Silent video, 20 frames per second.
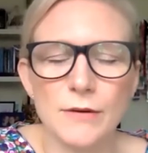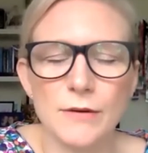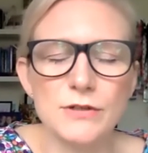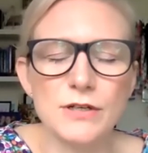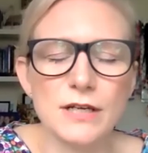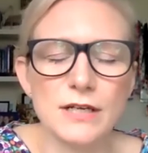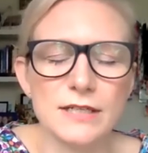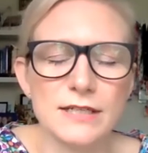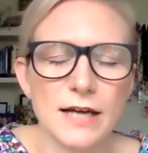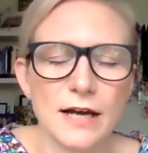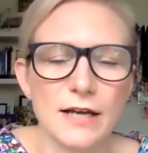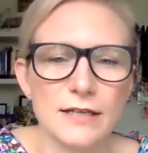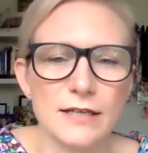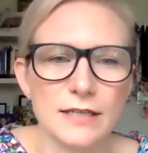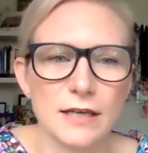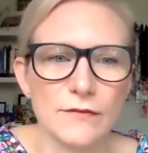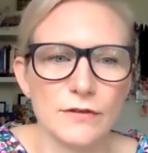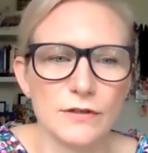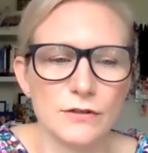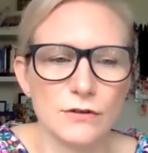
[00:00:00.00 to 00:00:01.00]
you can tell
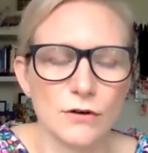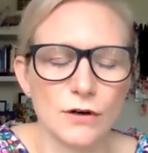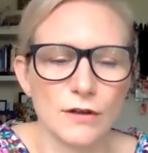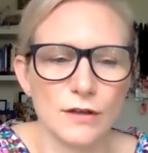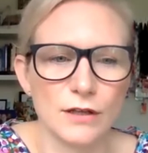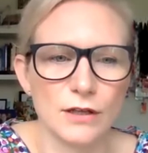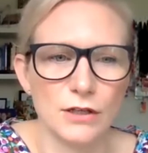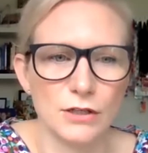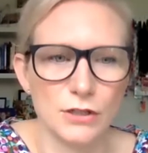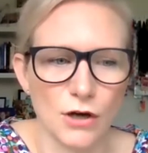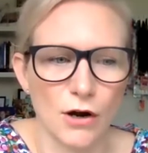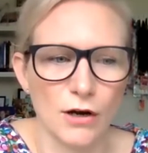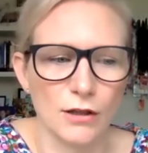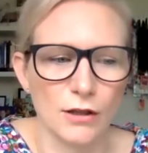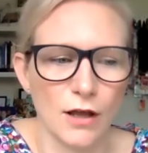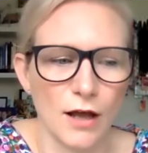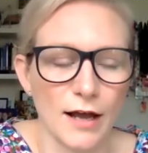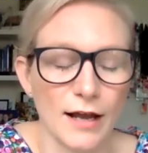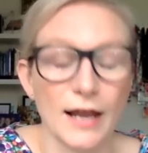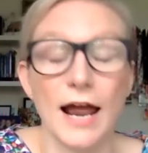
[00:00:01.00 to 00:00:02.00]
yourself a story that you don't
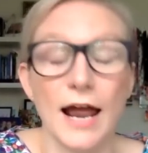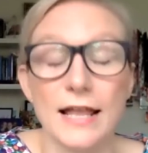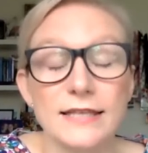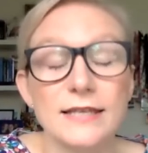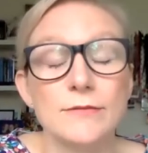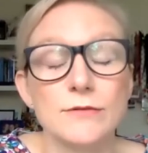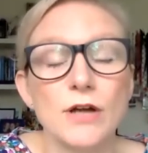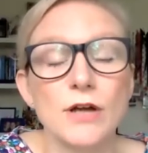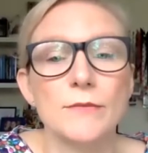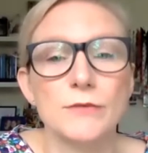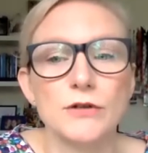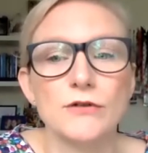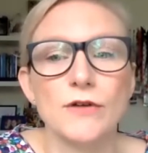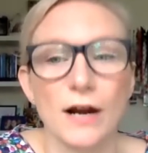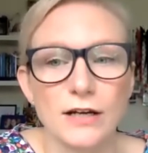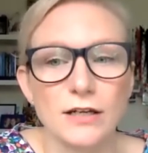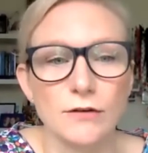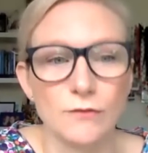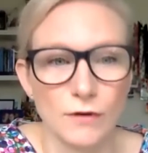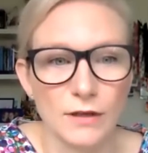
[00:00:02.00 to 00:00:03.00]
like it, and sometimes you
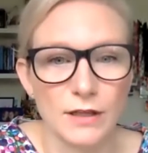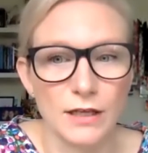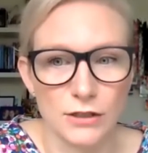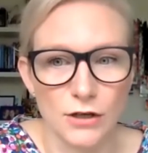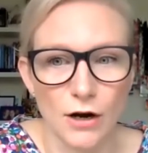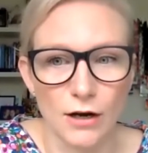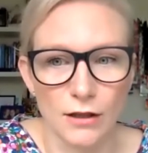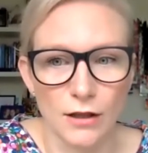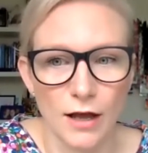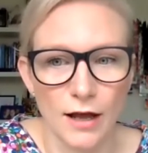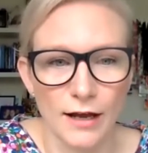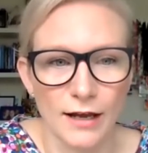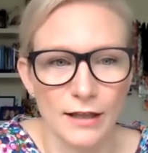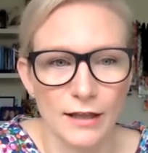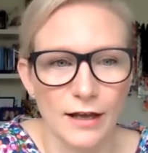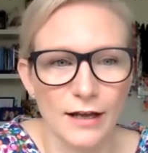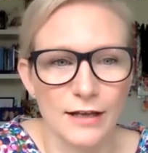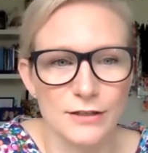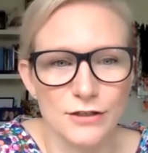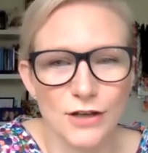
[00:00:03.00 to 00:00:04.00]
actually really don't like it.
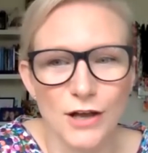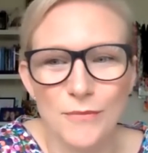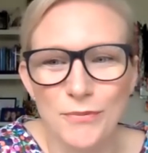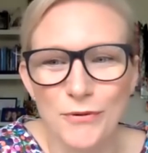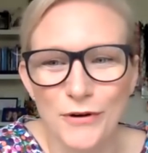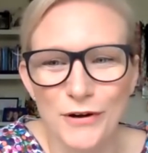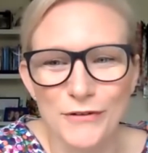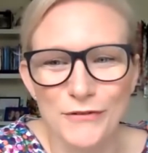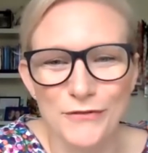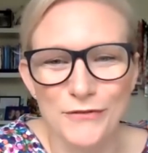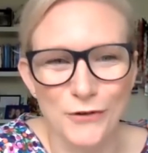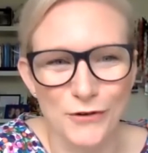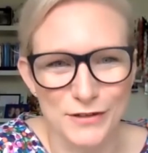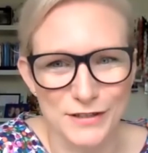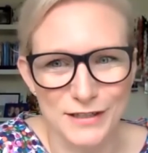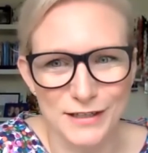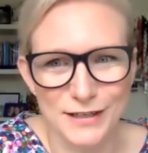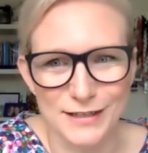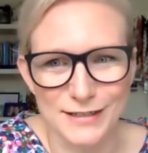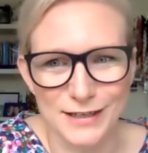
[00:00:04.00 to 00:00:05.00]
Like, there's no point
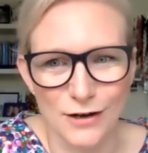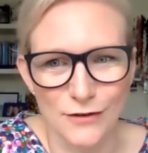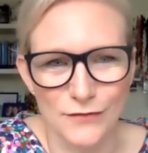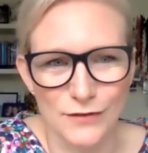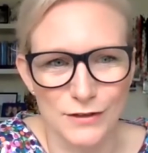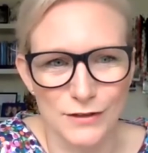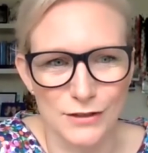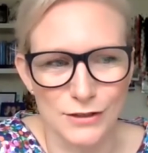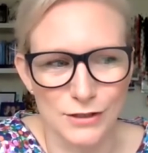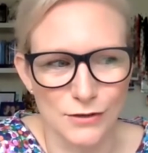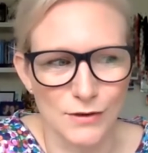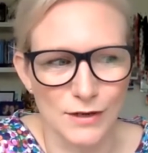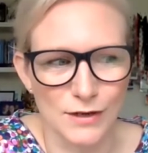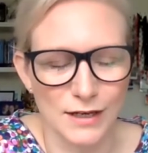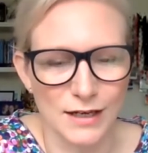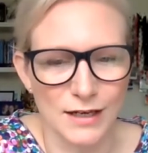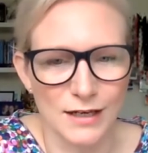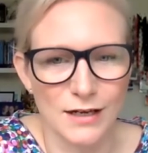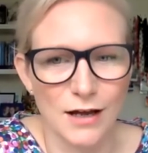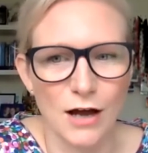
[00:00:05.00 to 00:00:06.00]
forcing yourself into doing
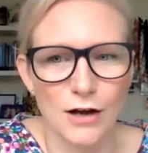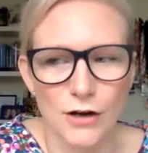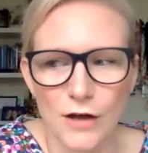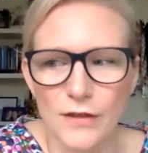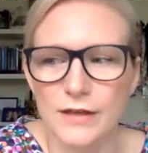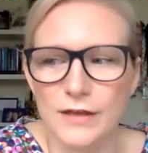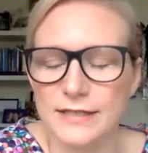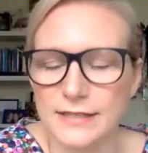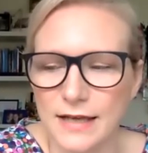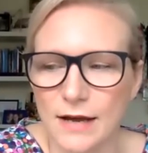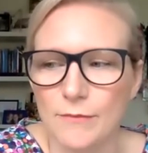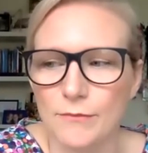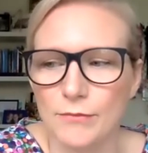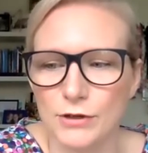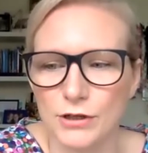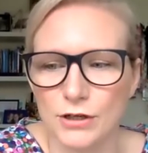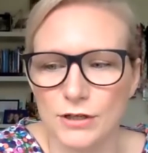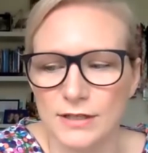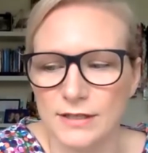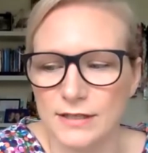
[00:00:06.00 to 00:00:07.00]
it. I know there's some
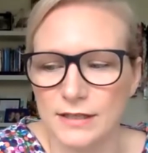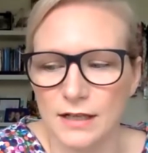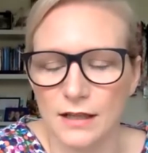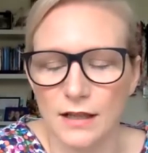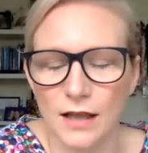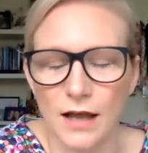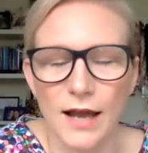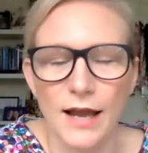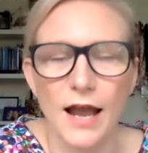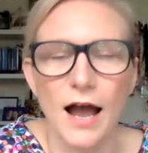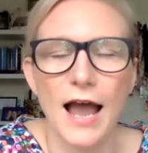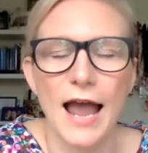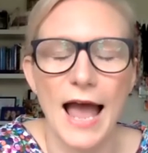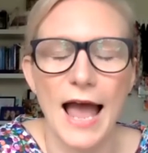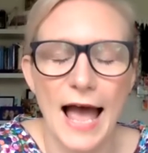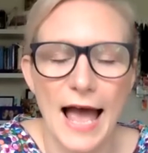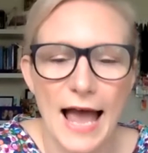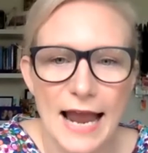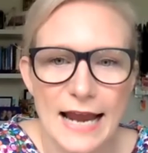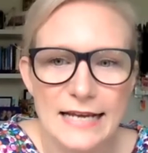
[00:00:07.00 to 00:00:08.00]
producers that are like, I
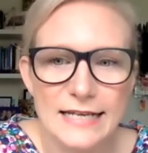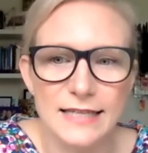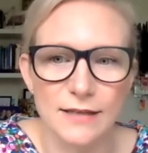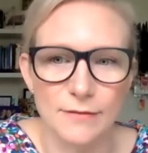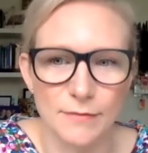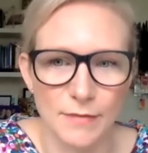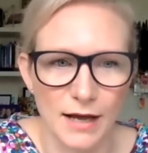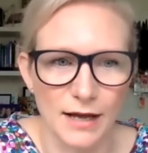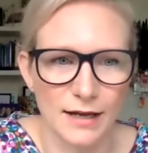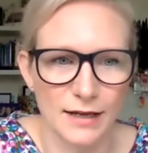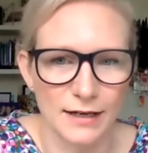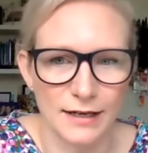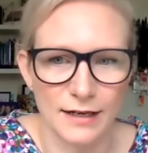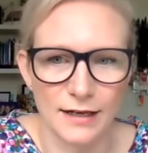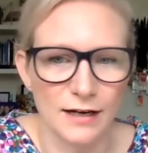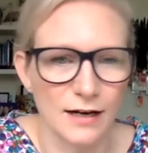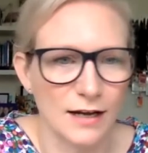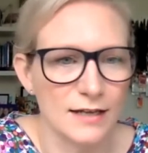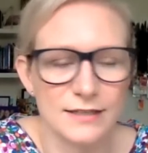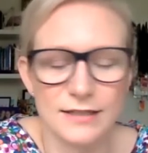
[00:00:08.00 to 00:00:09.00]
hate the marketing.
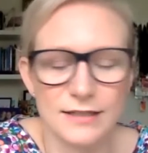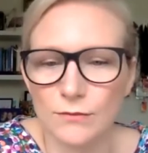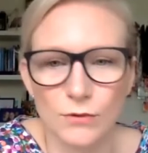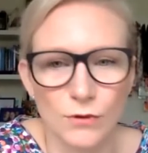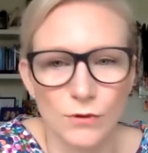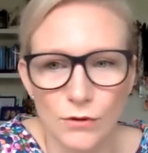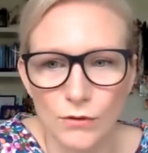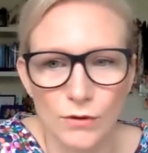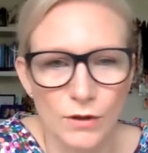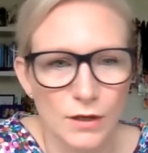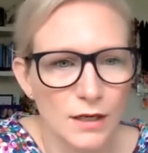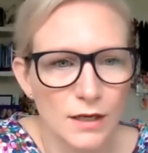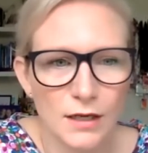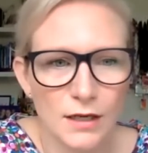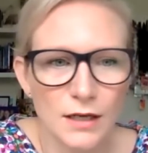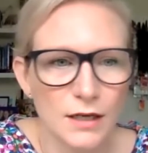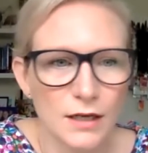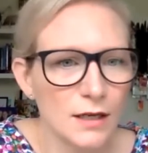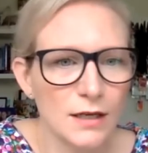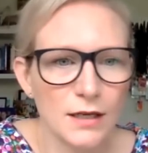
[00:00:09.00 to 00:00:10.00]
And I said, well,
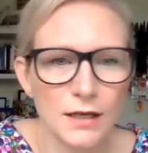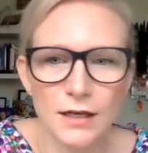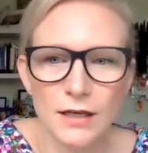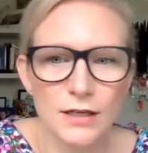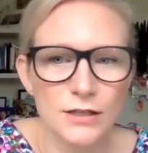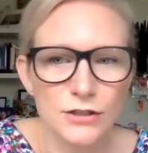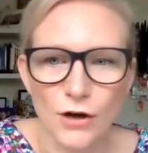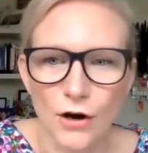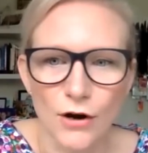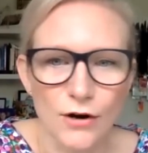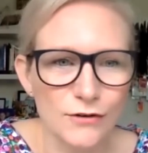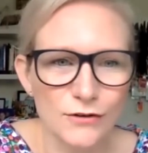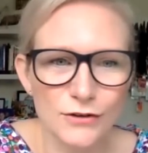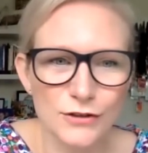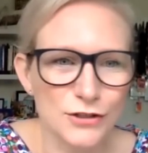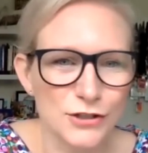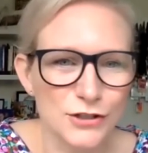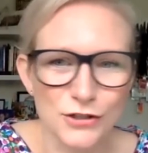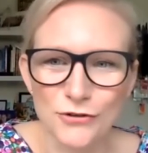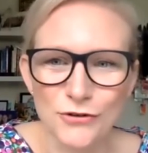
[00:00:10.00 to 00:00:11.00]
don't
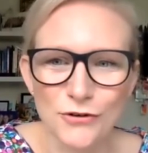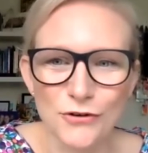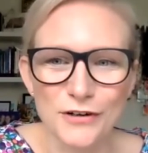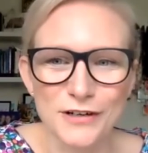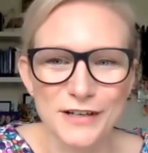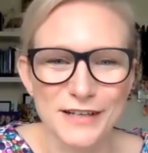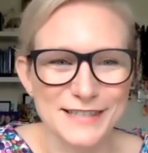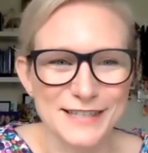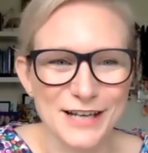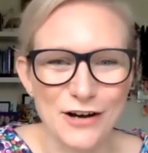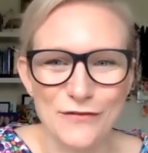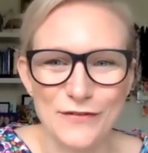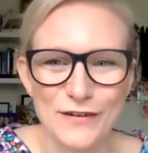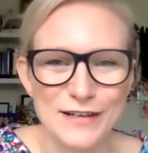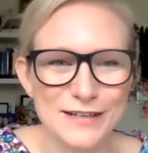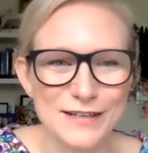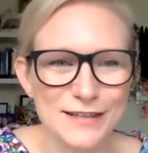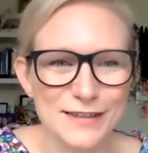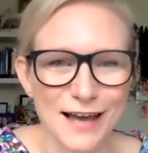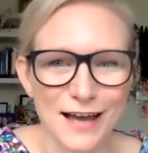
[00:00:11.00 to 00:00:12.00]
shoehorn yourself
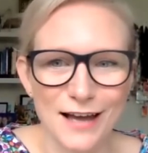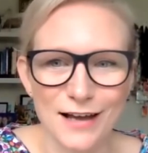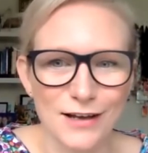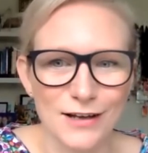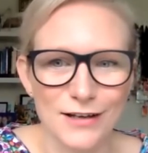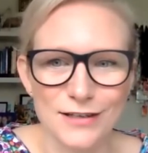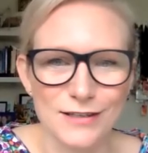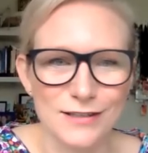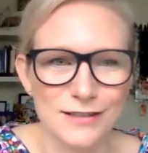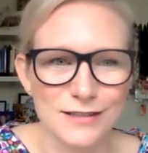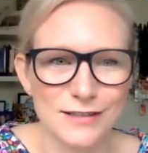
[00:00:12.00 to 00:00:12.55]
into that, because